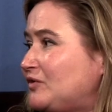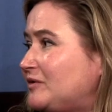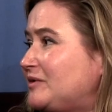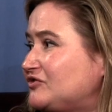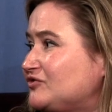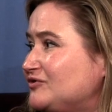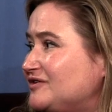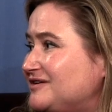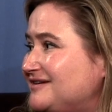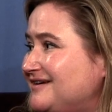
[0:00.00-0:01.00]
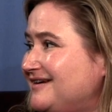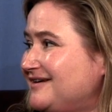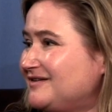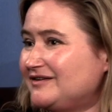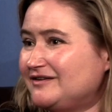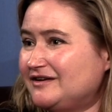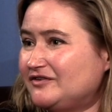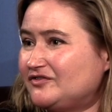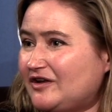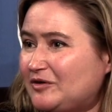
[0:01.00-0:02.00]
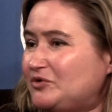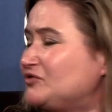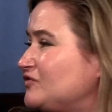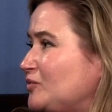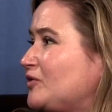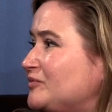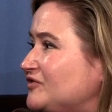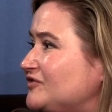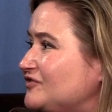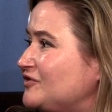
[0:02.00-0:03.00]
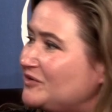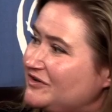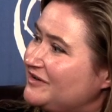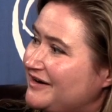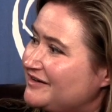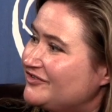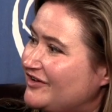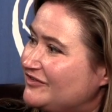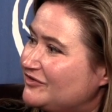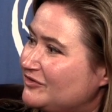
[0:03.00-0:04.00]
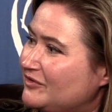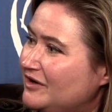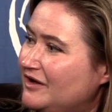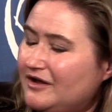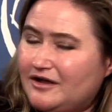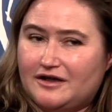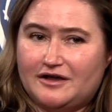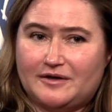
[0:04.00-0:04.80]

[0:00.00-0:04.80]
want to make sure that it's not abused for purposes that we did not consent to.